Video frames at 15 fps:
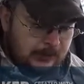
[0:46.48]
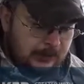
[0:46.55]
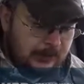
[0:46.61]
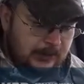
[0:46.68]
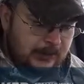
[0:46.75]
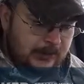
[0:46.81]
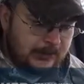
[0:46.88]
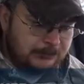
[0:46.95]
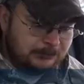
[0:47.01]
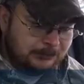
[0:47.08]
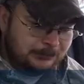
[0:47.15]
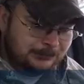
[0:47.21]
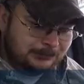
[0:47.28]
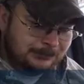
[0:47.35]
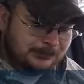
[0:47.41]
Um,
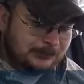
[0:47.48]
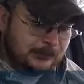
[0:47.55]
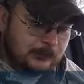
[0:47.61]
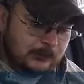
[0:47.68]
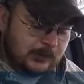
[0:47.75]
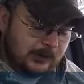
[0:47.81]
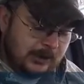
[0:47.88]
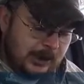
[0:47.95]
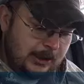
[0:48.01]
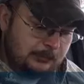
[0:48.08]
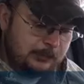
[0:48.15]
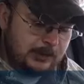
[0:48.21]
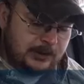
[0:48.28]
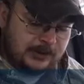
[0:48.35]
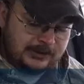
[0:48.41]
with that
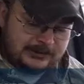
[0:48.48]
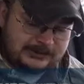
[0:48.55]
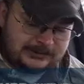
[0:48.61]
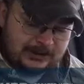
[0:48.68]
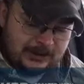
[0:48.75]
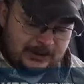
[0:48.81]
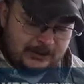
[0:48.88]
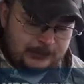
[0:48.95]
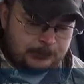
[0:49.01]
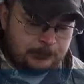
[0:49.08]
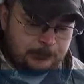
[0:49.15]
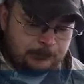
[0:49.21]
being said,